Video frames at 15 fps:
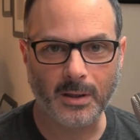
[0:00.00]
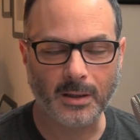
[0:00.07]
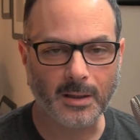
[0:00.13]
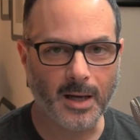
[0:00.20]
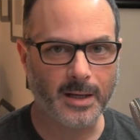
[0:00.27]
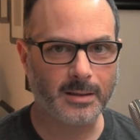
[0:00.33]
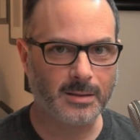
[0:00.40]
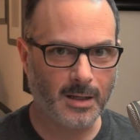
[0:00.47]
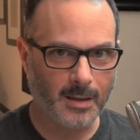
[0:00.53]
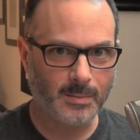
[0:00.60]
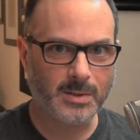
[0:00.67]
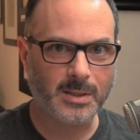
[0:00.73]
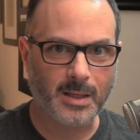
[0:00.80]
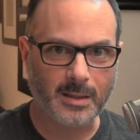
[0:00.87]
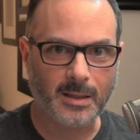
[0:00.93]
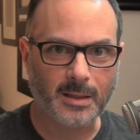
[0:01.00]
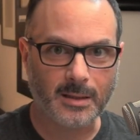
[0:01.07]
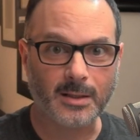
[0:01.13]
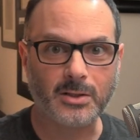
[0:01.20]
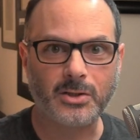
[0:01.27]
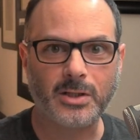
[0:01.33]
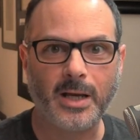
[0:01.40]
a lot of time sitting in
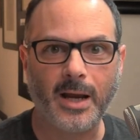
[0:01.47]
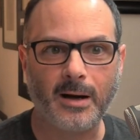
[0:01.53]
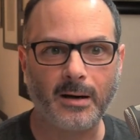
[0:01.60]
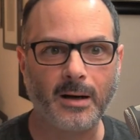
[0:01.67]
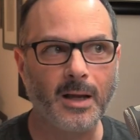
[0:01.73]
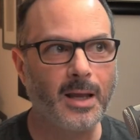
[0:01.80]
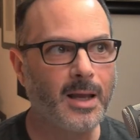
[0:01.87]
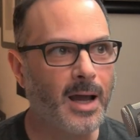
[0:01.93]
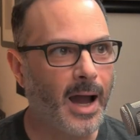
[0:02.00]
this chair.